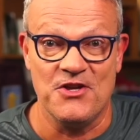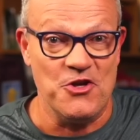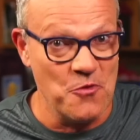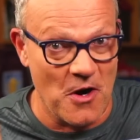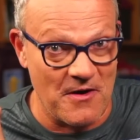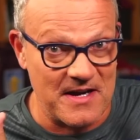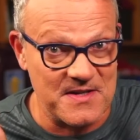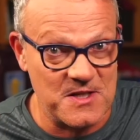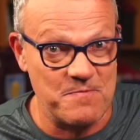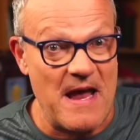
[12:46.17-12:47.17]
you are
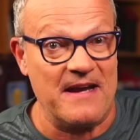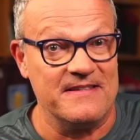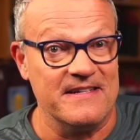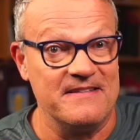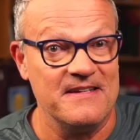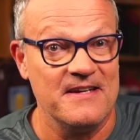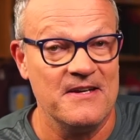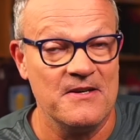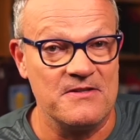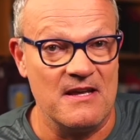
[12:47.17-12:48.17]
expected
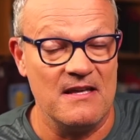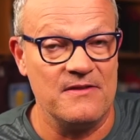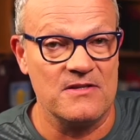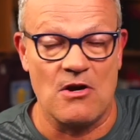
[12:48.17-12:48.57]
to hit the